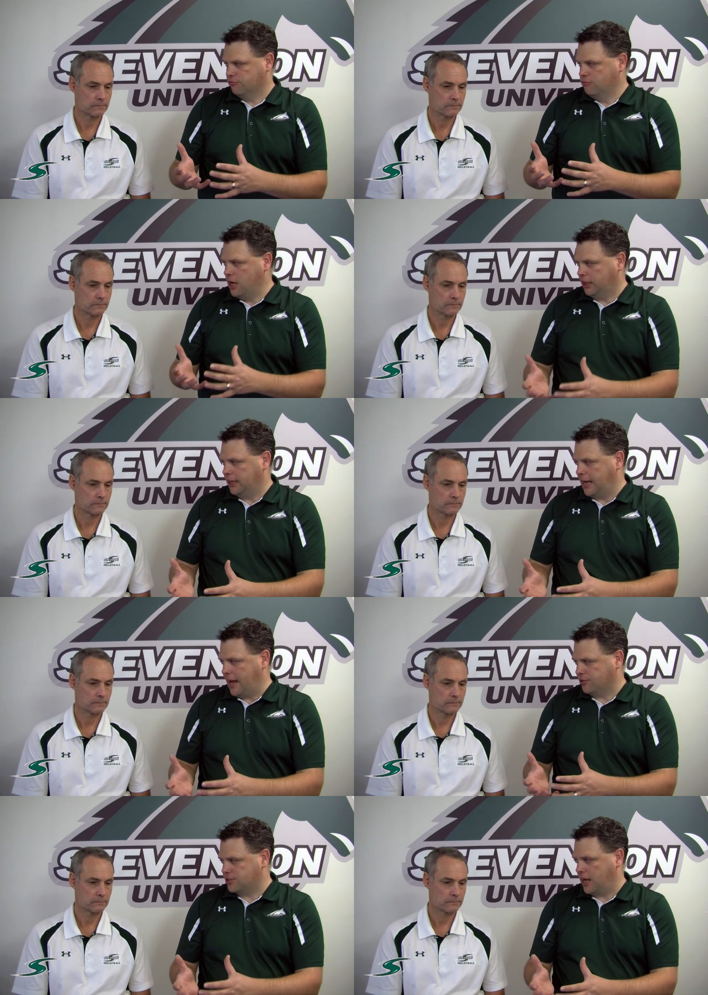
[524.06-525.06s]
Speaker 1: really
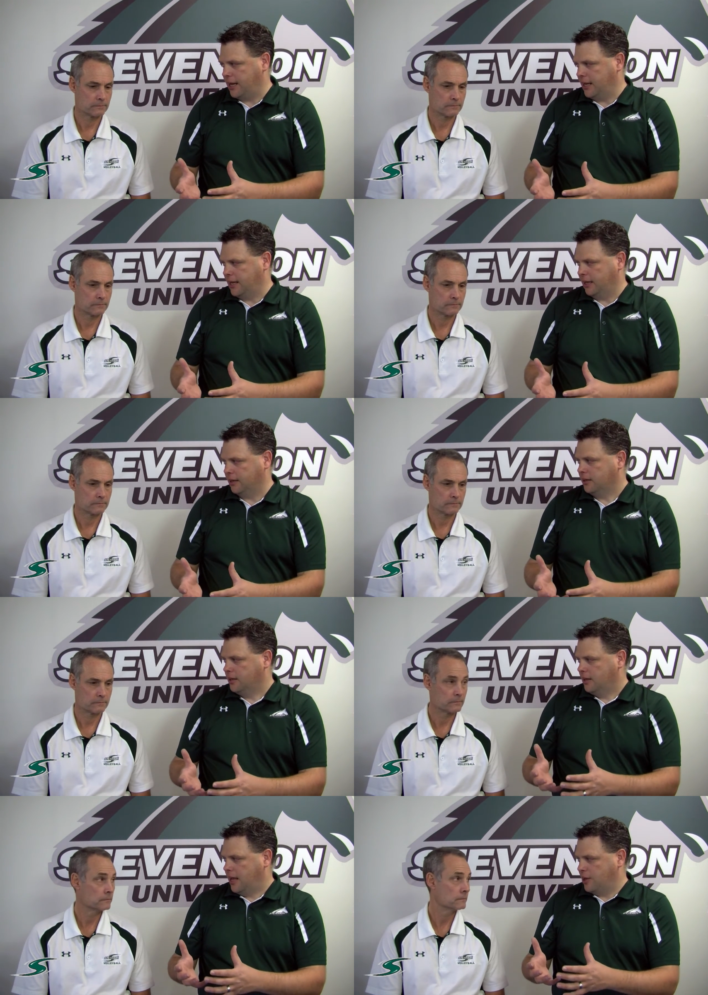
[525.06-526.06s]
outside hitting
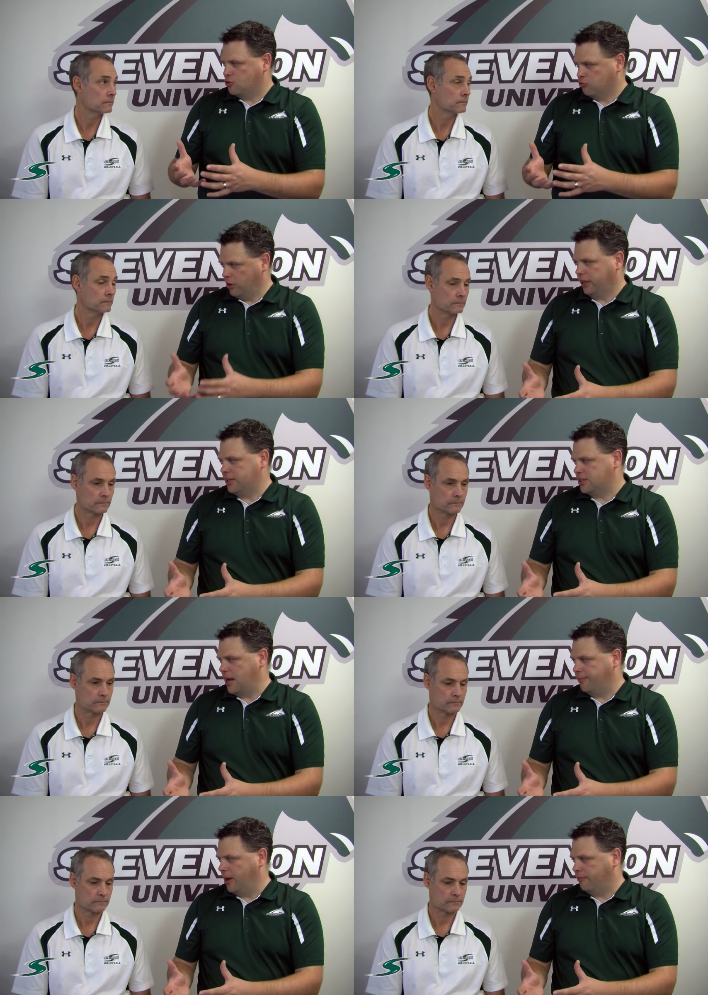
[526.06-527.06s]
has really
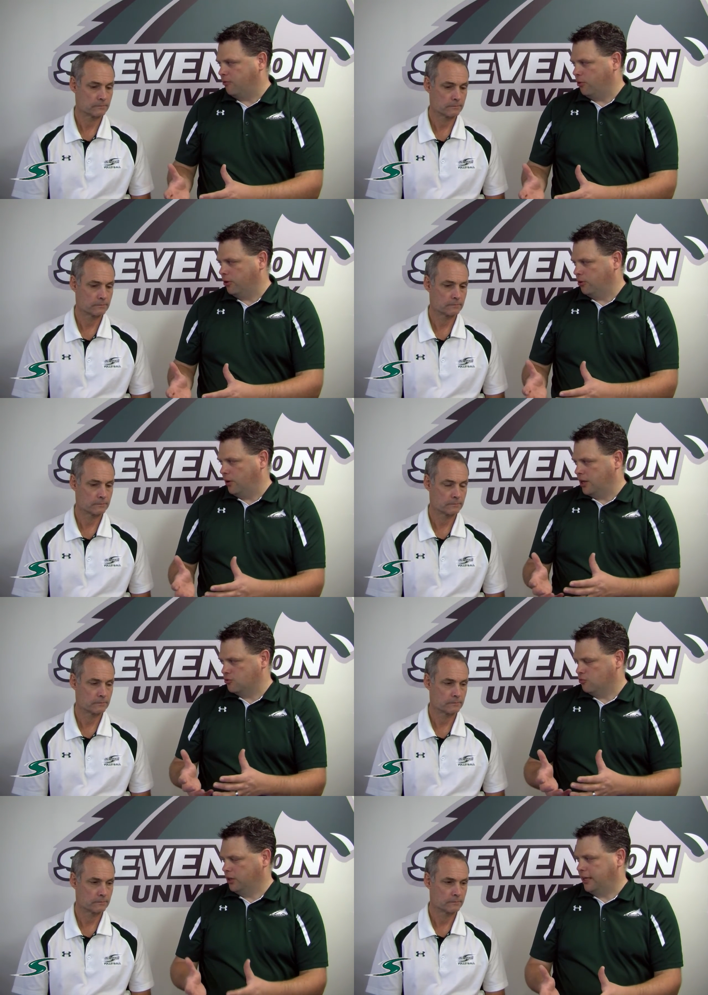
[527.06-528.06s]
stepped up for you, has
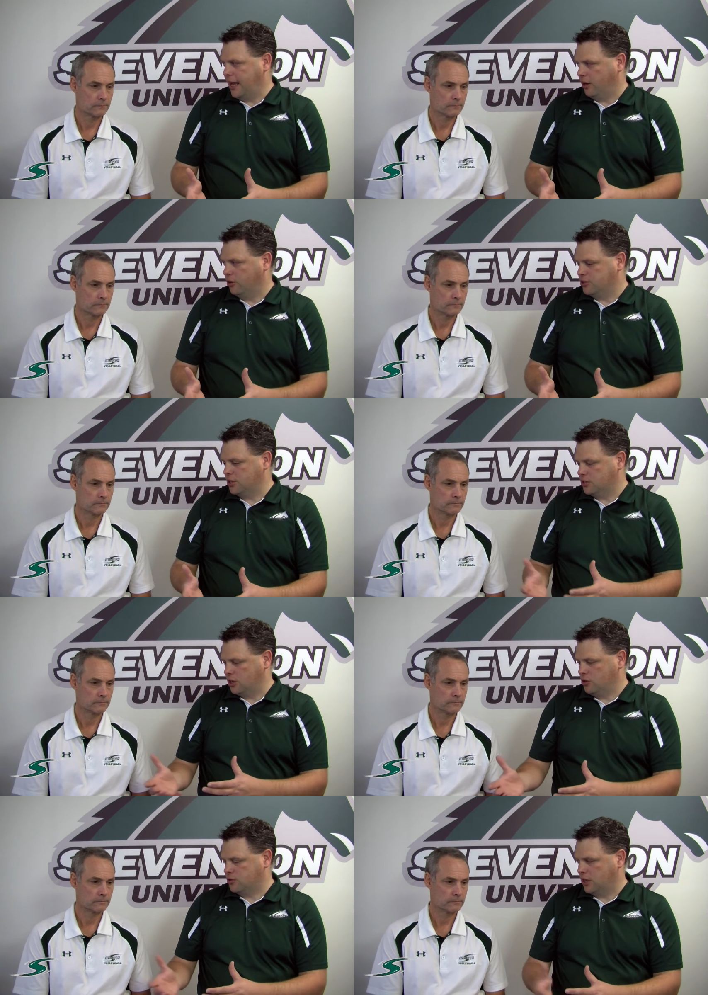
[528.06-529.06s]
really had a good season.
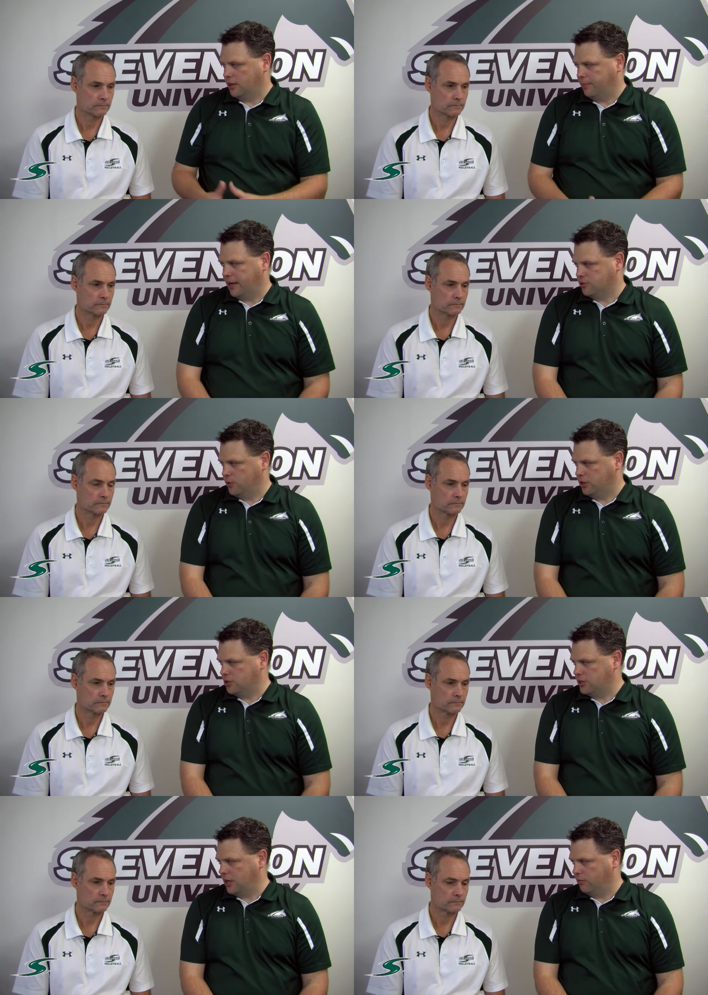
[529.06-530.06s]
And you said in the past week
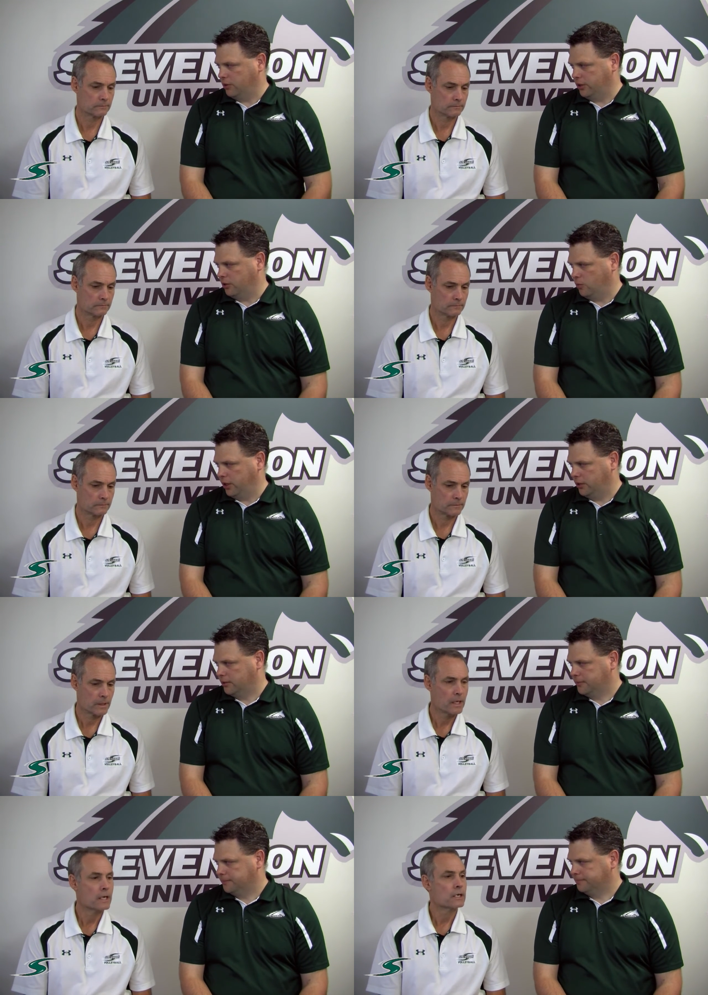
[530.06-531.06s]
she's had
Speaker 2: a really good week.
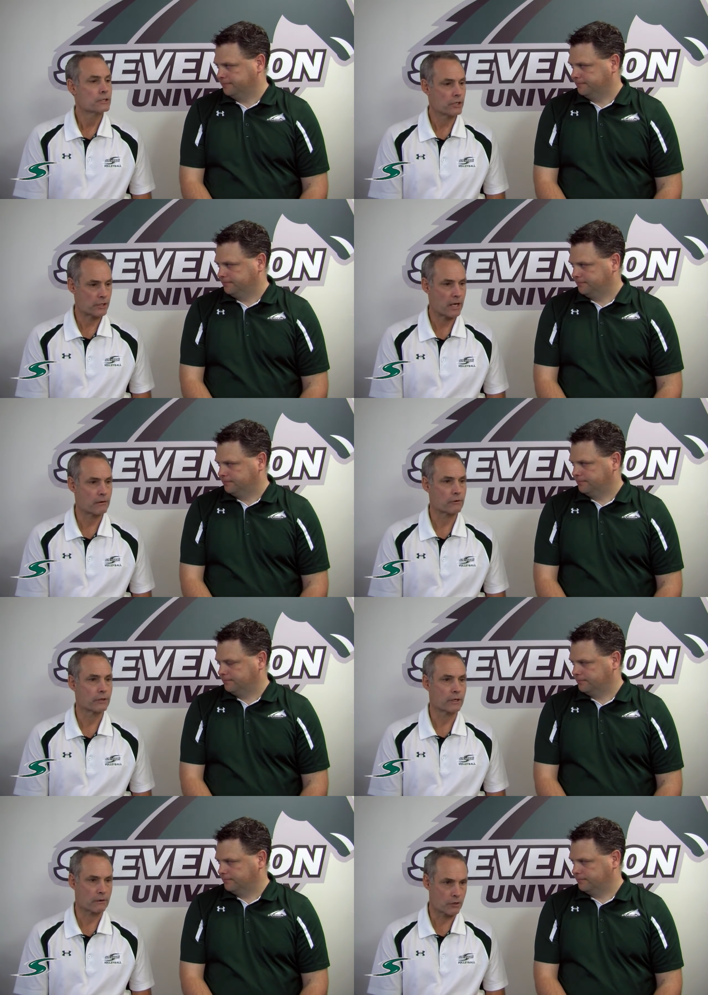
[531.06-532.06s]
She's had a
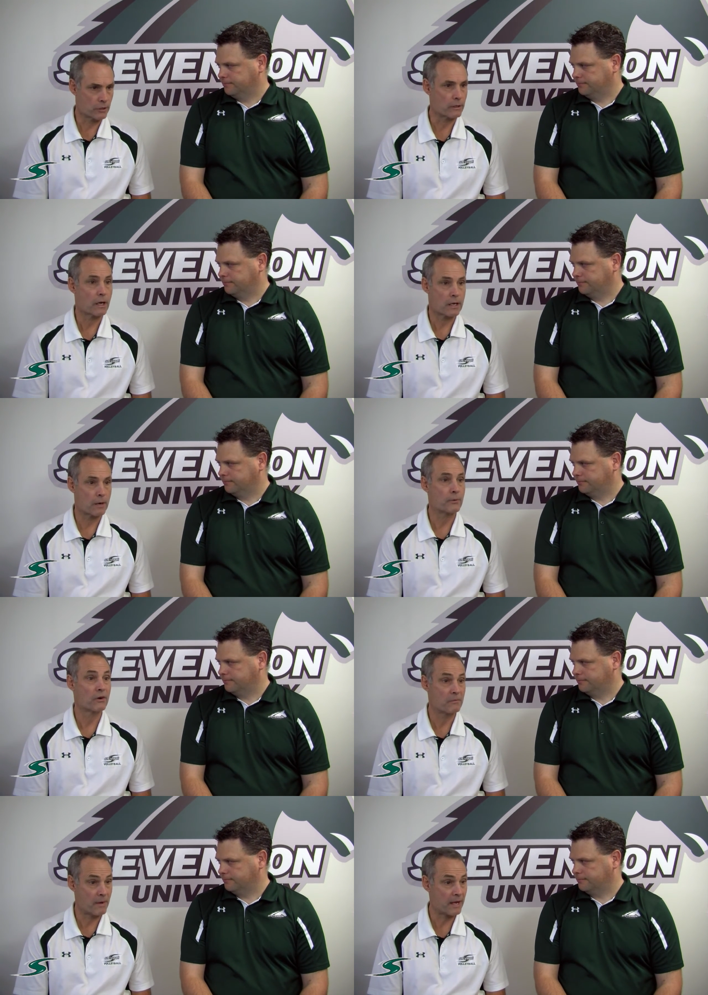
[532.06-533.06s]
really good couple
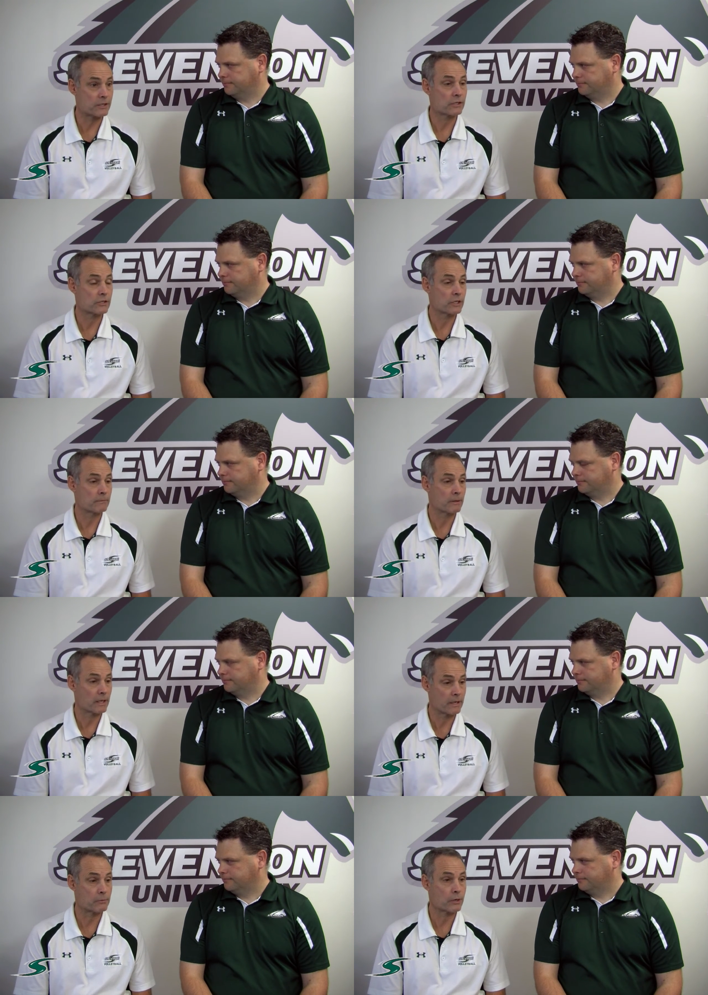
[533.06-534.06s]
of matches. She
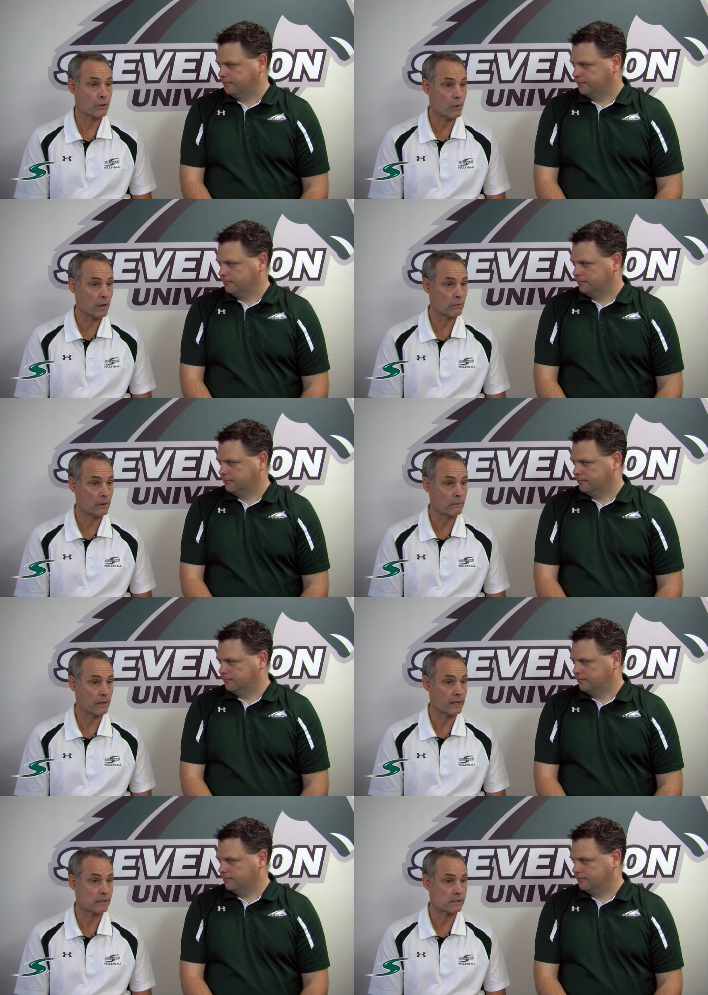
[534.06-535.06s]
played pretty well when,
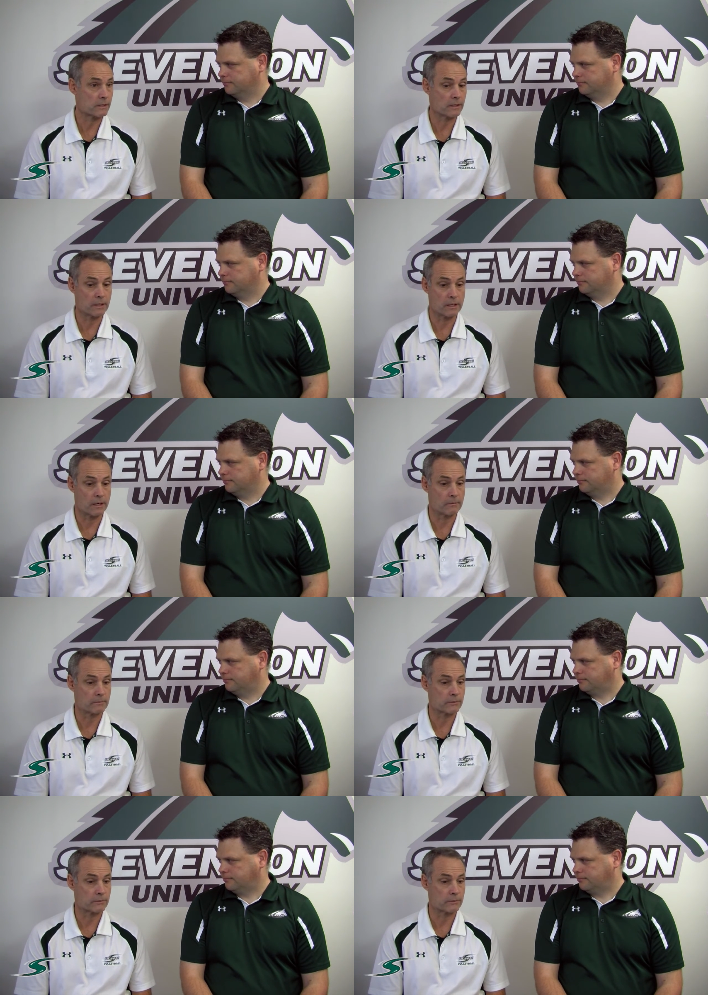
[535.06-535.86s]
against the um,